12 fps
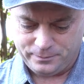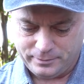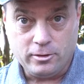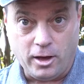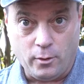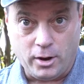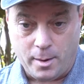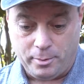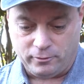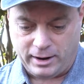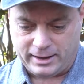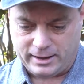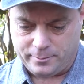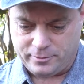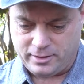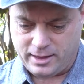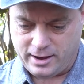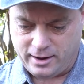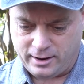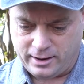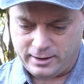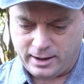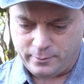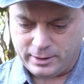So a couple rank ups there,
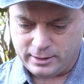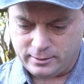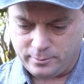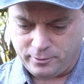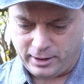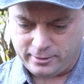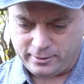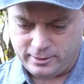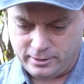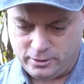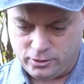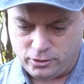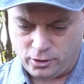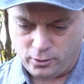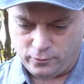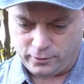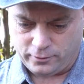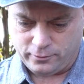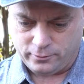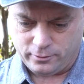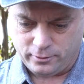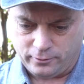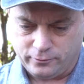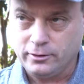and now we get to prestige over to
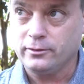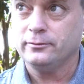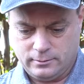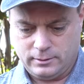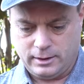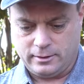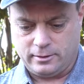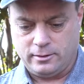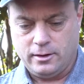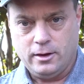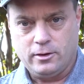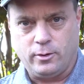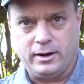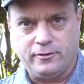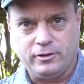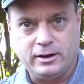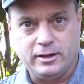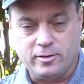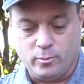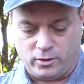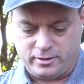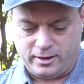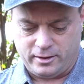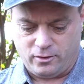silver. Nice. So I definitely need some
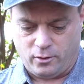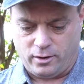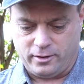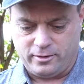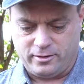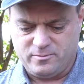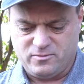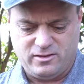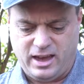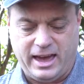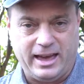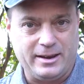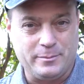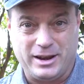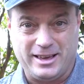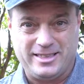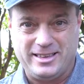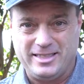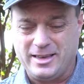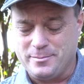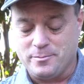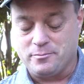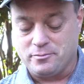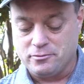more centaurs, 10, but I see
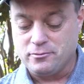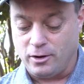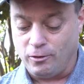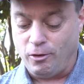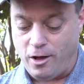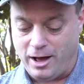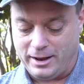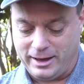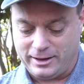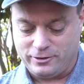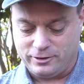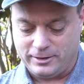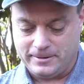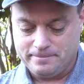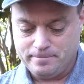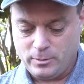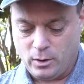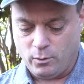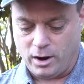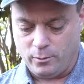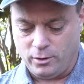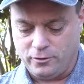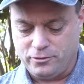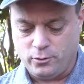them a lot actually.
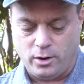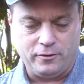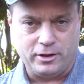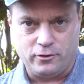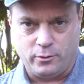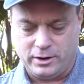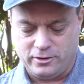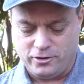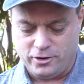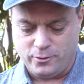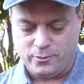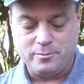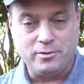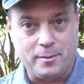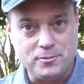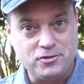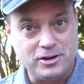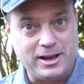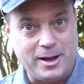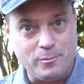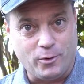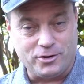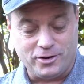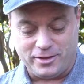Werewolves, 12 out of 22. Probably should have got
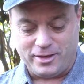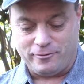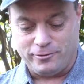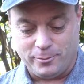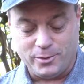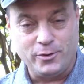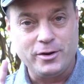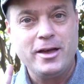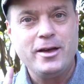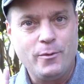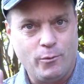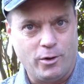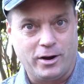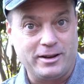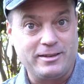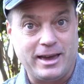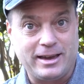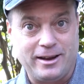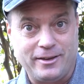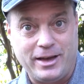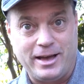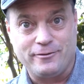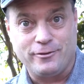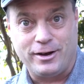more during that full moon. We're going to take care of
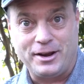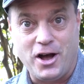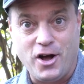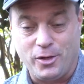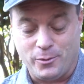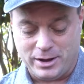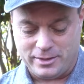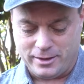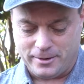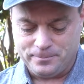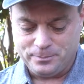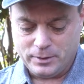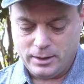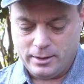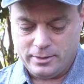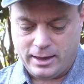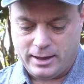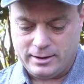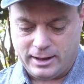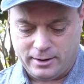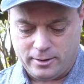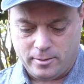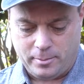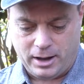that around Halloween though. Then
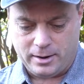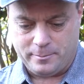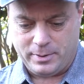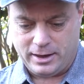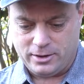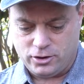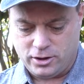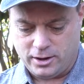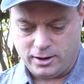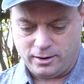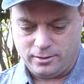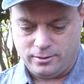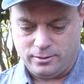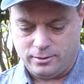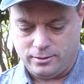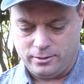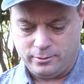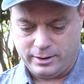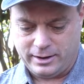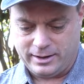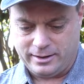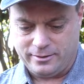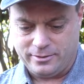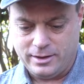down at the bottom page here, all the way
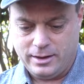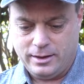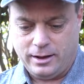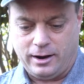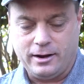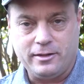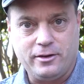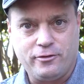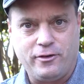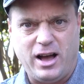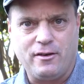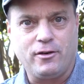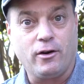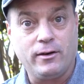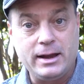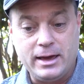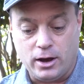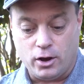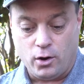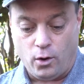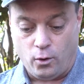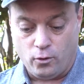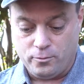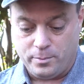down, out of these 5, already at
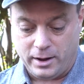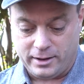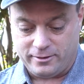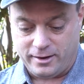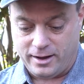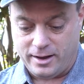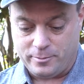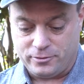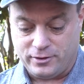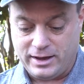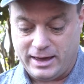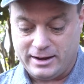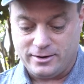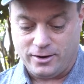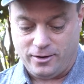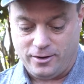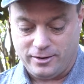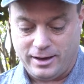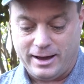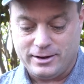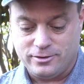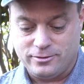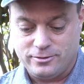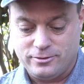gold, but 3-headed dog, I
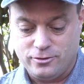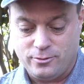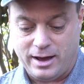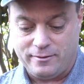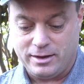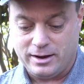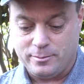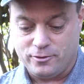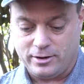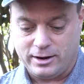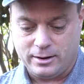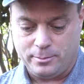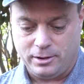do have that image ready to